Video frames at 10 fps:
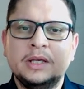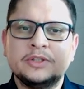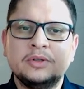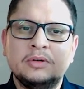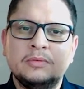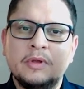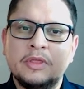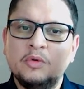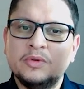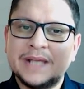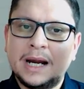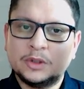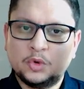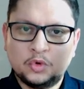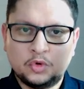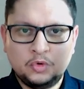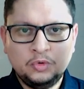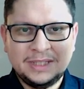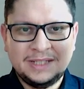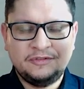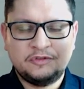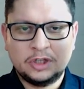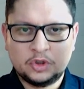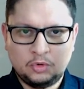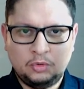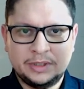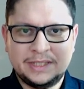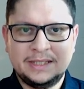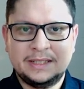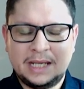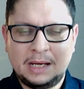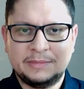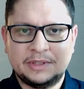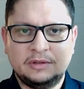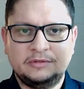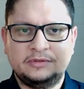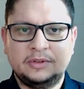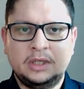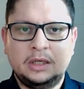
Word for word: So those are two different roles in terms of